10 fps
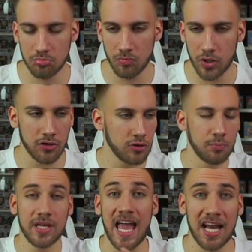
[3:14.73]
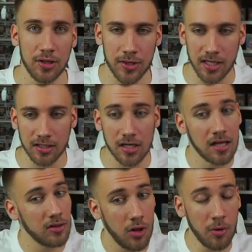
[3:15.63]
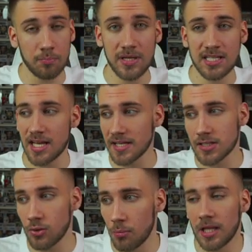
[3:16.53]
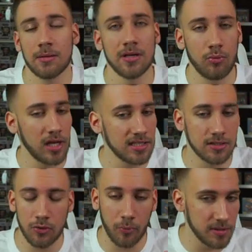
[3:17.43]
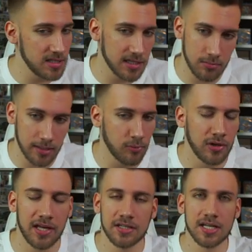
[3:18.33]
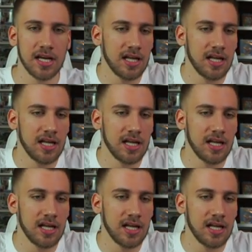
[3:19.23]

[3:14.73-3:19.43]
video could be anything, not BTS or Blackpink related, or BTS and Blackpink related.